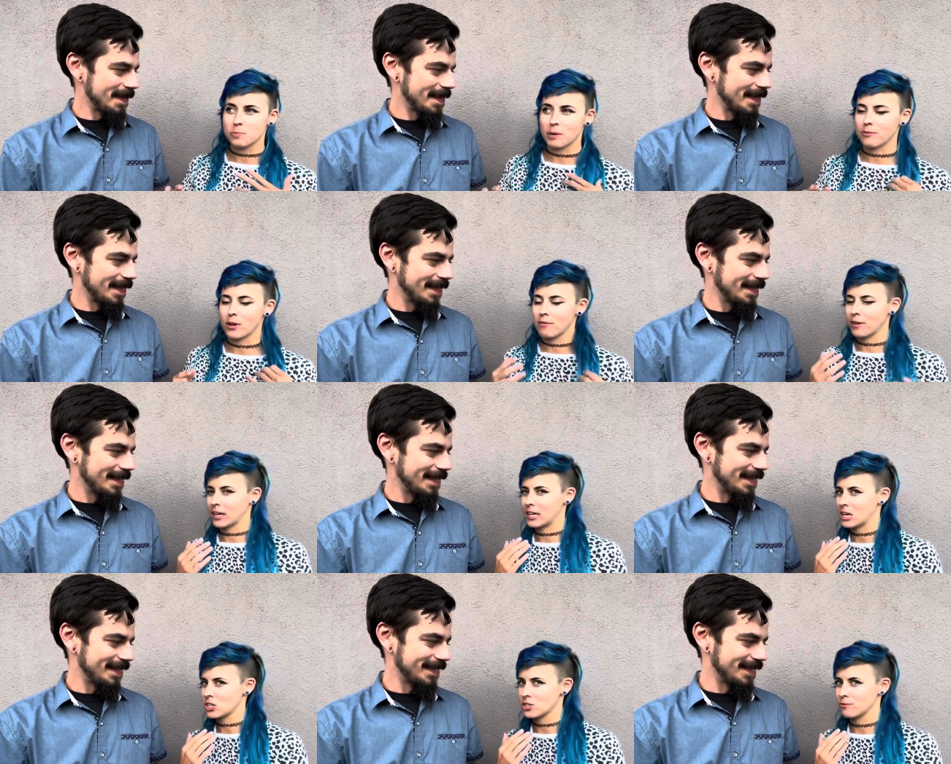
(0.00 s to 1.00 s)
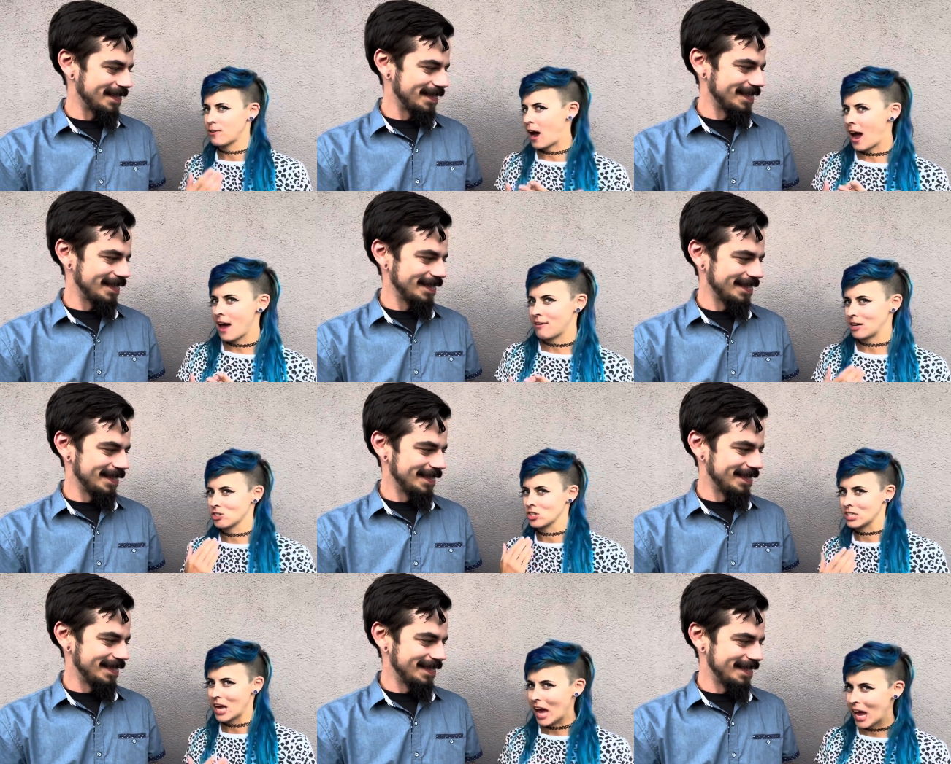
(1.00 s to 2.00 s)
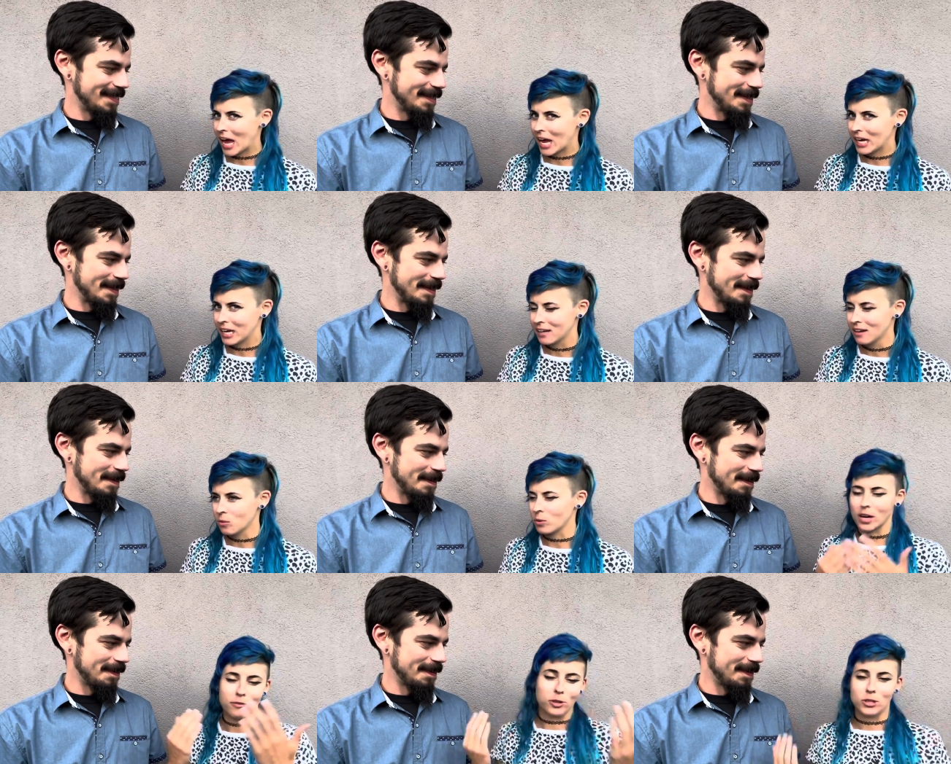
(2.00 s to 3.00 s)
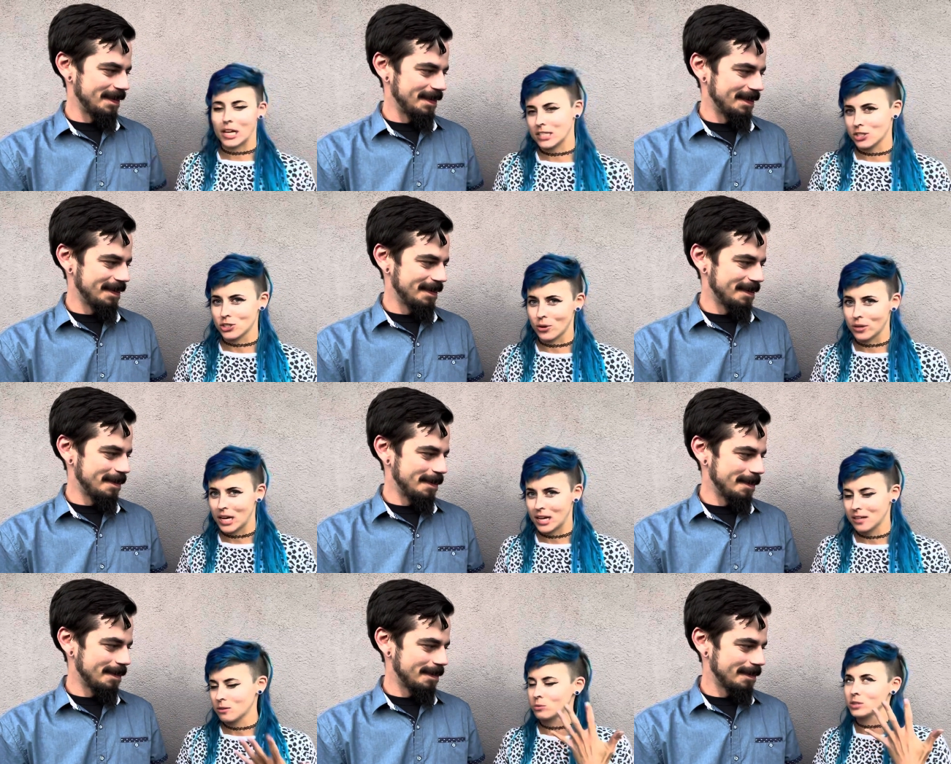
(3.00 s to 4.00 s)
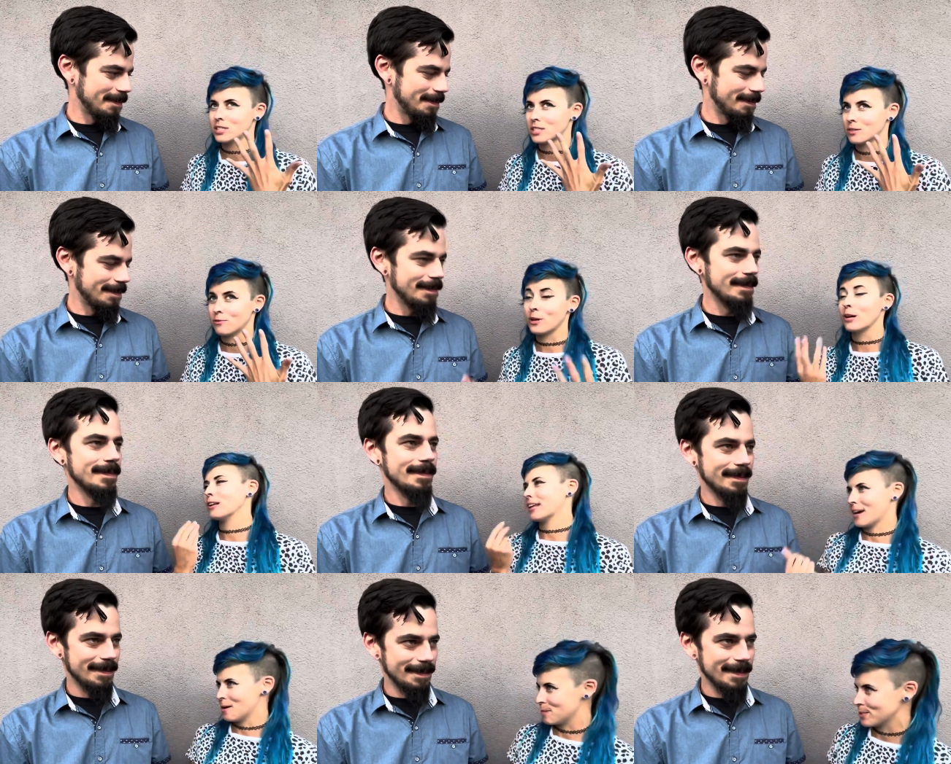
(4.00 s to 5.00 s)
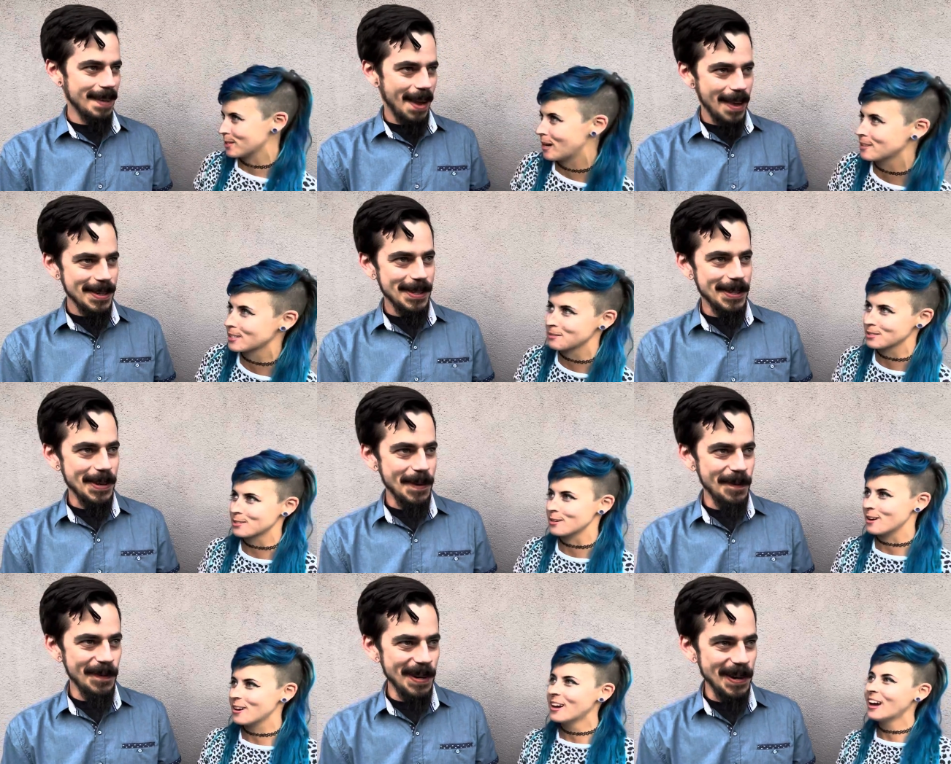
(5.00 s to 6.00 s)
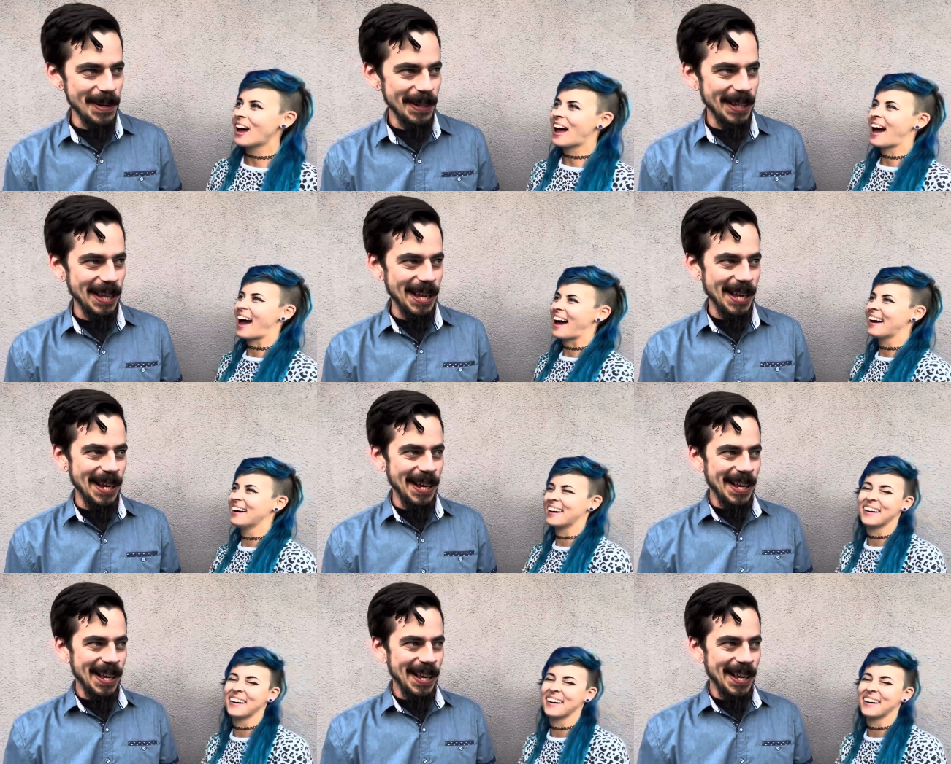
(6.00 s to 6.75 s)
Speaker 1: but if you have like an extra five, extra 10, whatever you'd like to donate would severely help us out. I would severely.